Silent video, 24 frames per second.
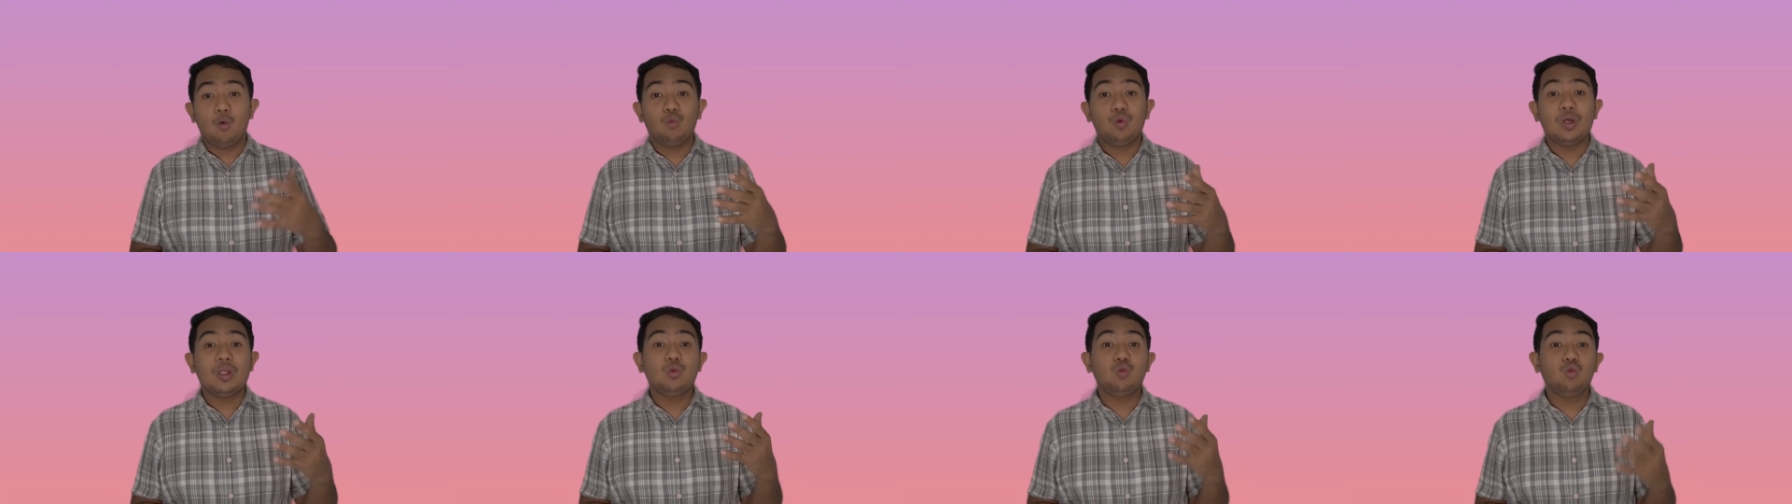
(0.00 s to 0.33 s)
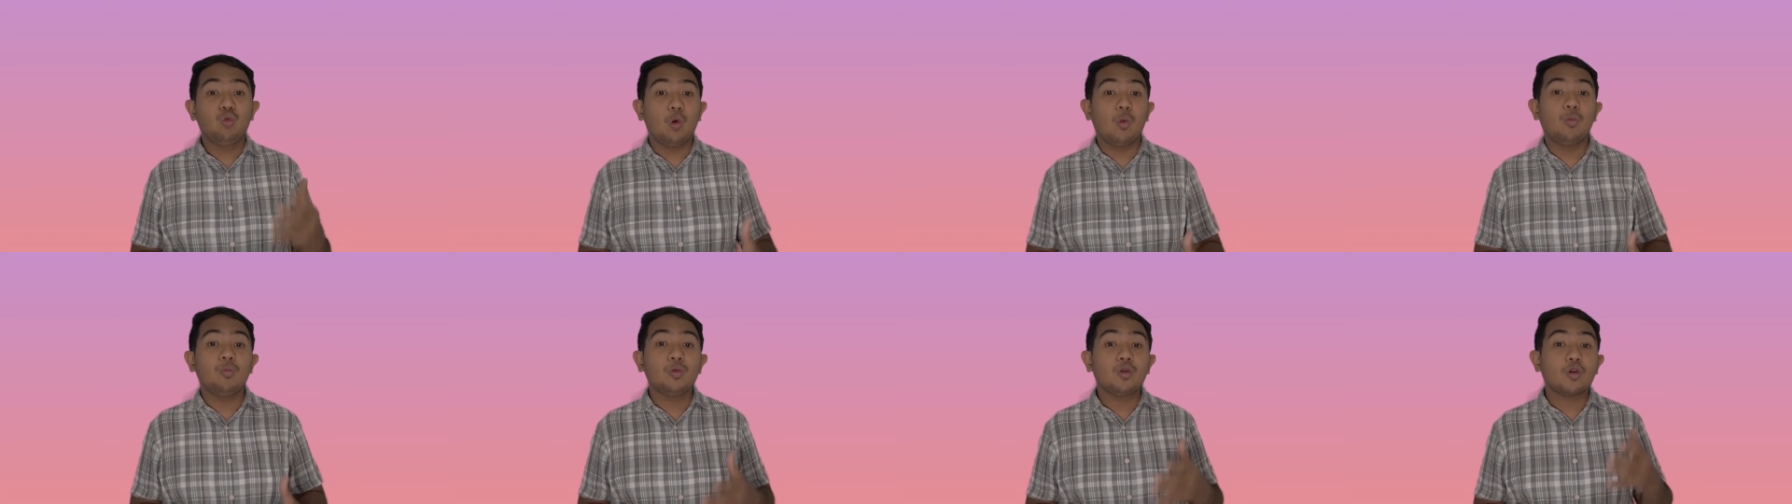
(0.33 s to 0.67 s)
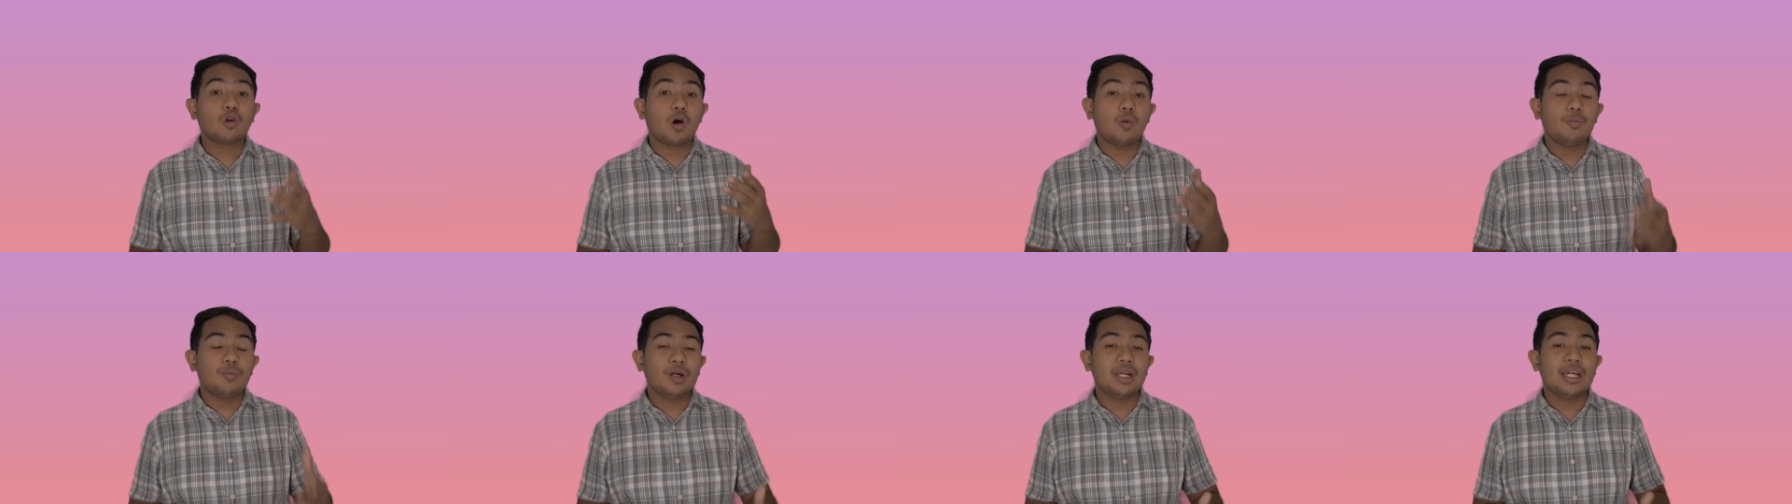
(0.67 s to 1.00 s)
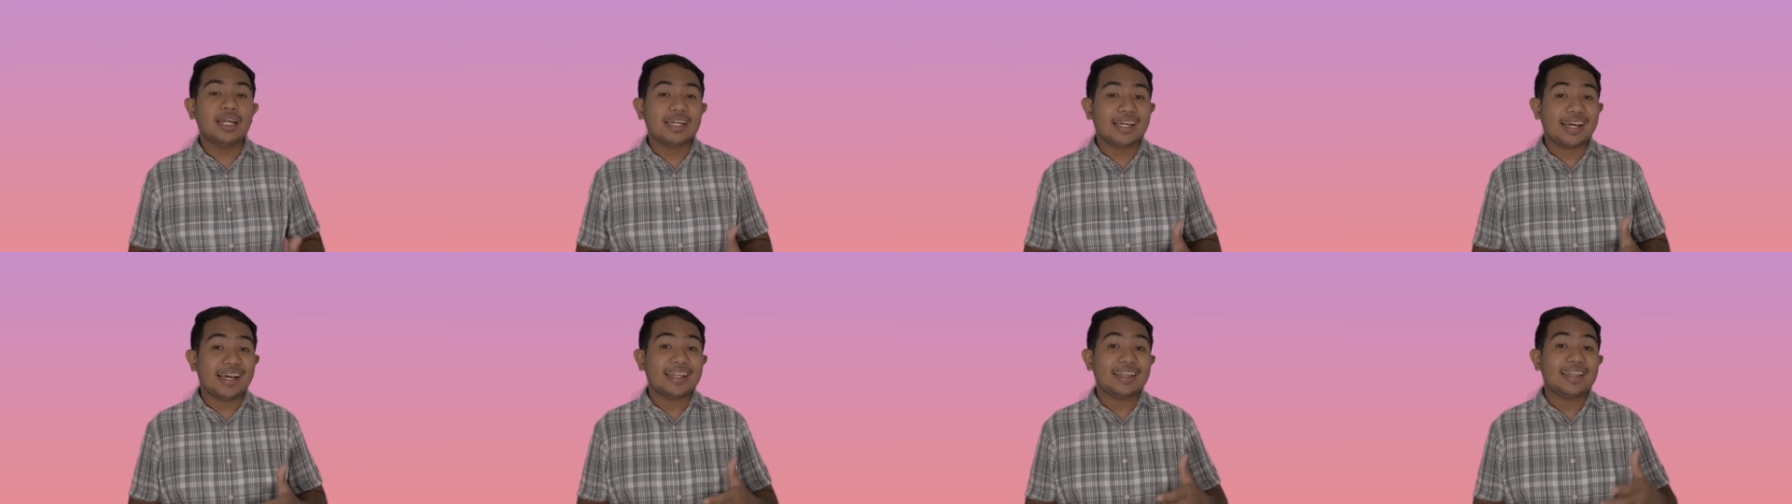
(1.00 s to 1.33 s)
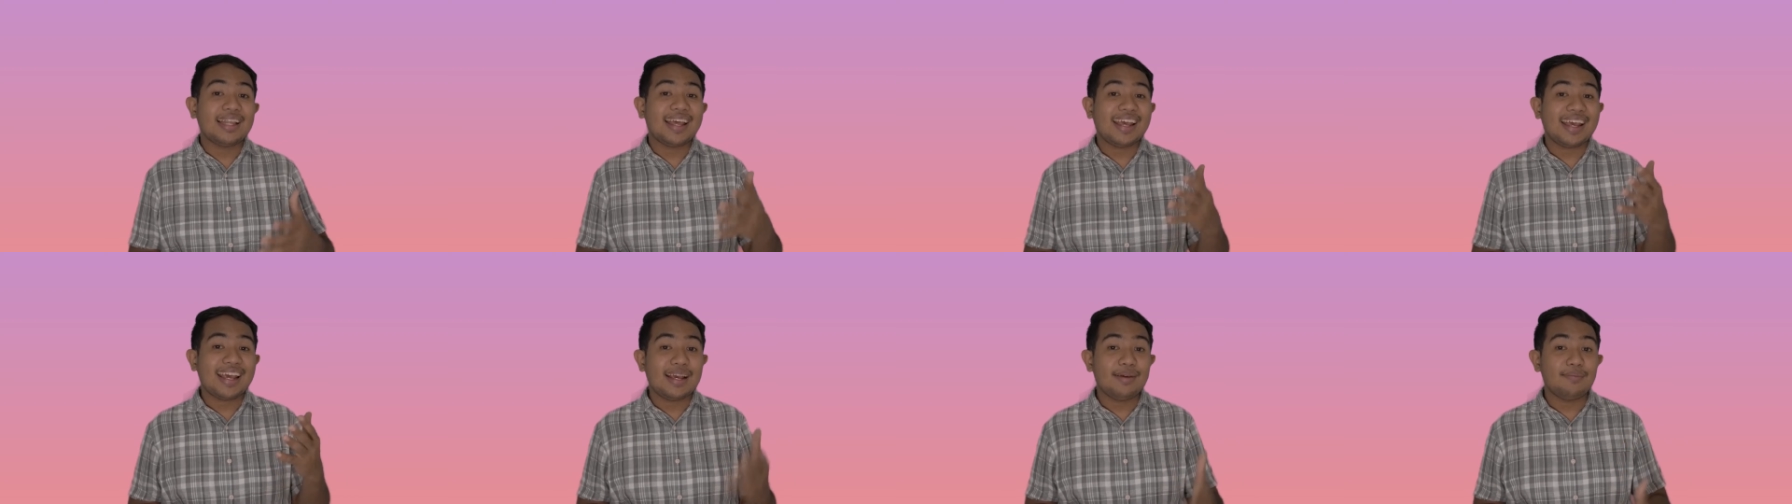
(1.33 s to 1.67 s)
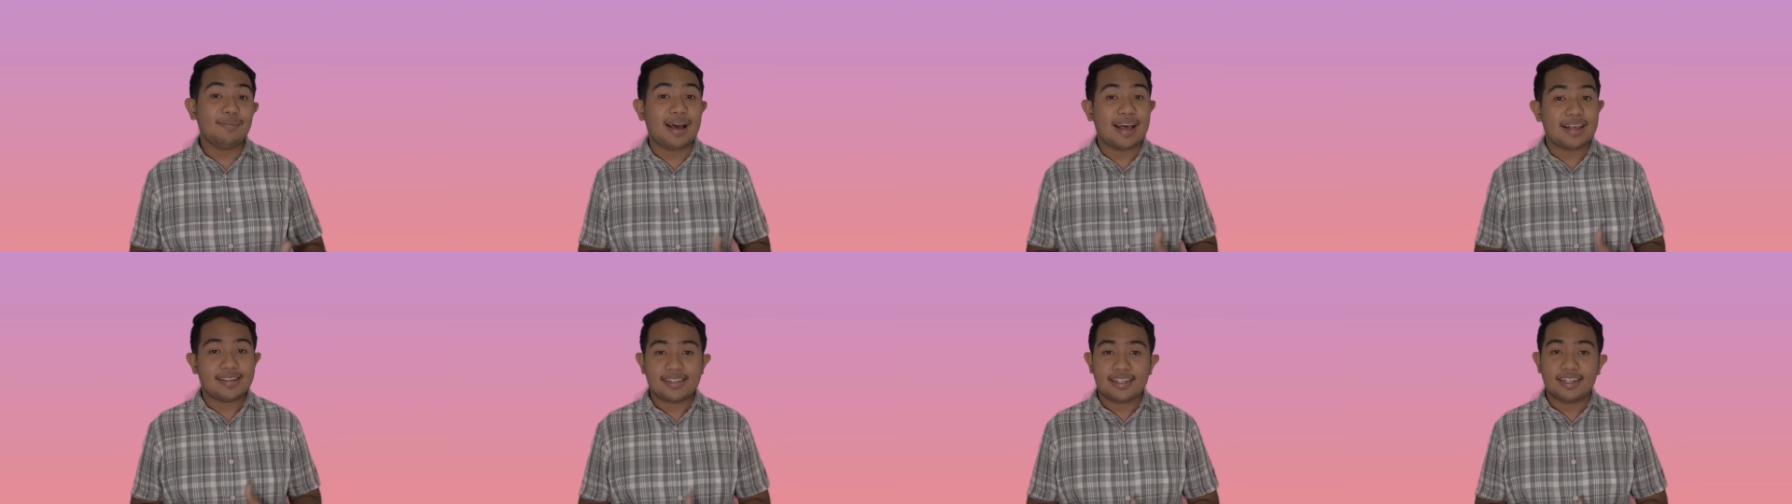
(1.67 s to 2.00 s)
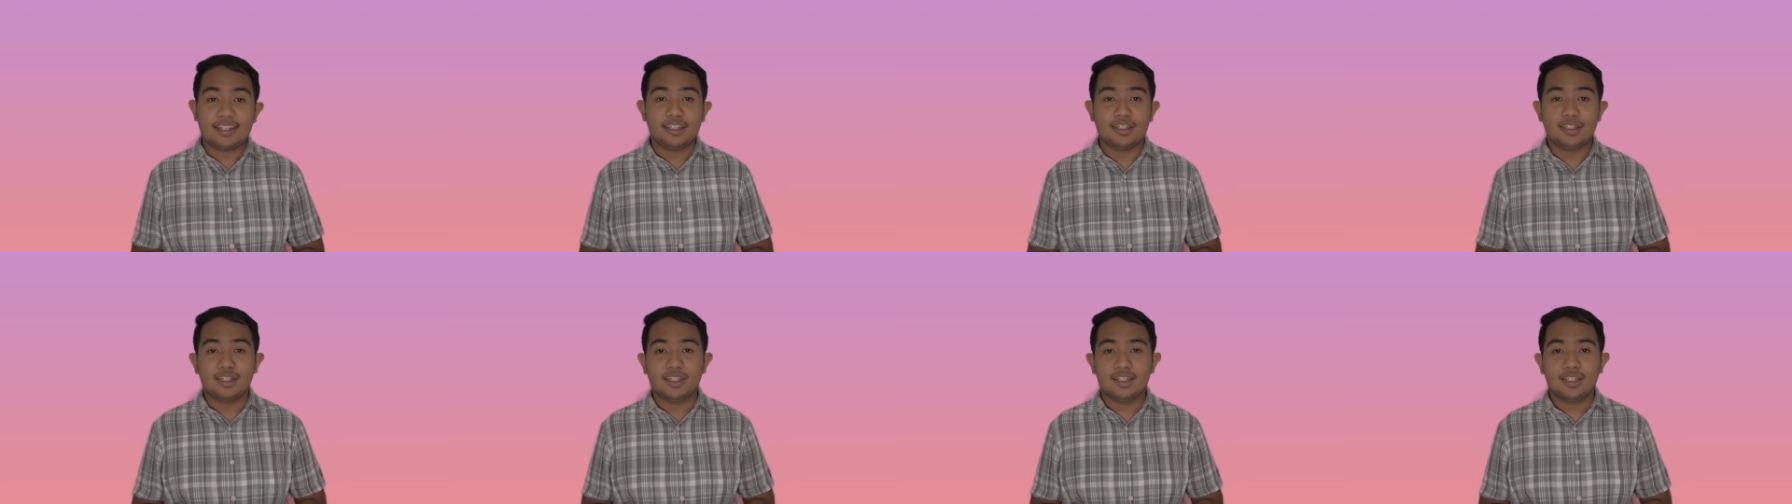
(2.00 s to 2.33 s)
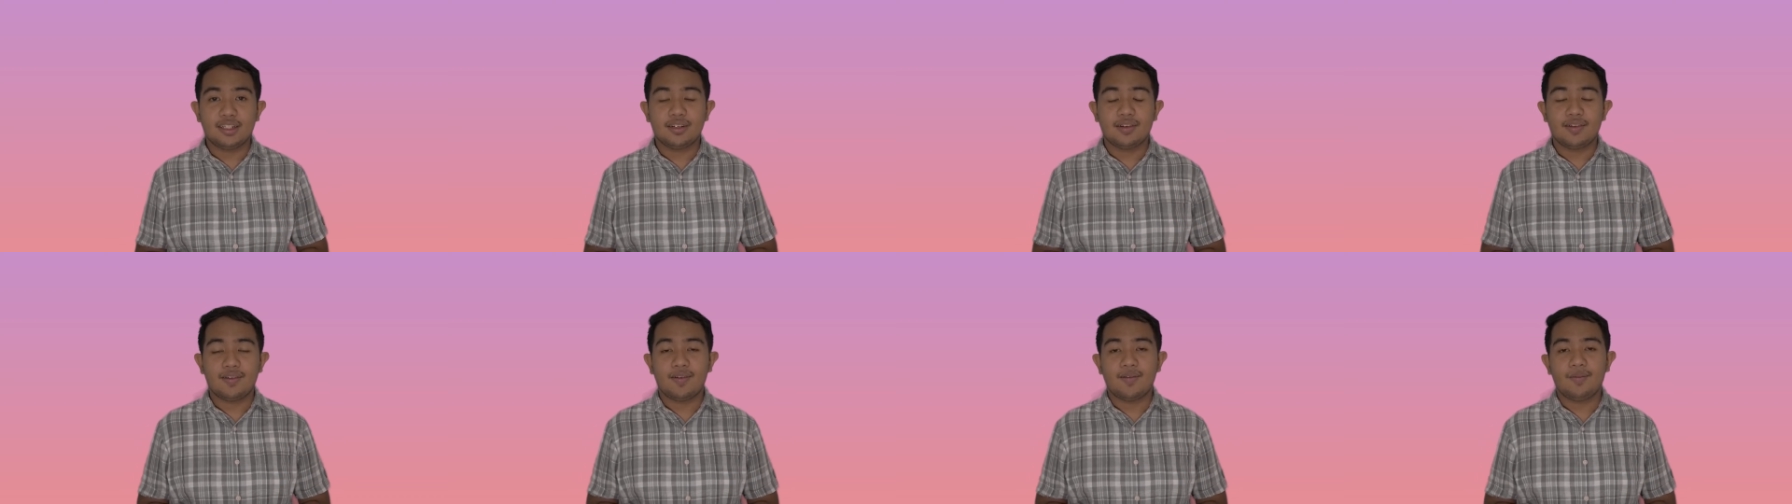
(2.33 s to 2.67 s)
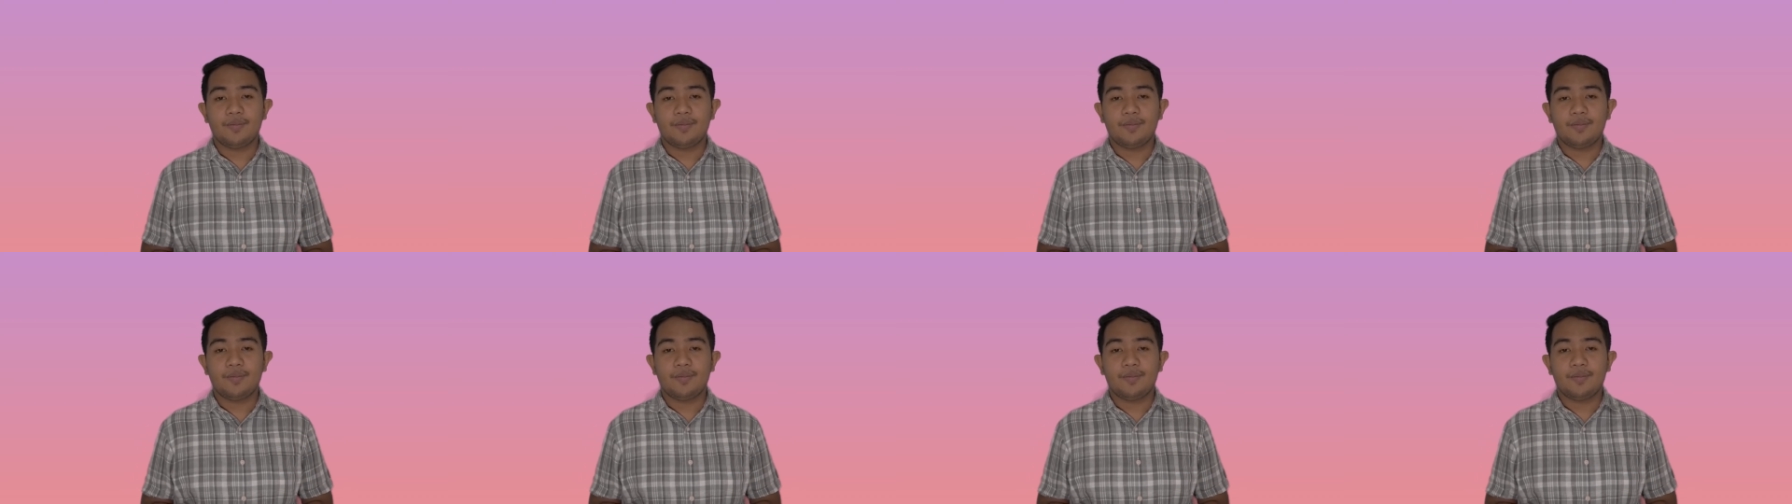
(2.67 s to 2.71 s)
with whom to communicate a message.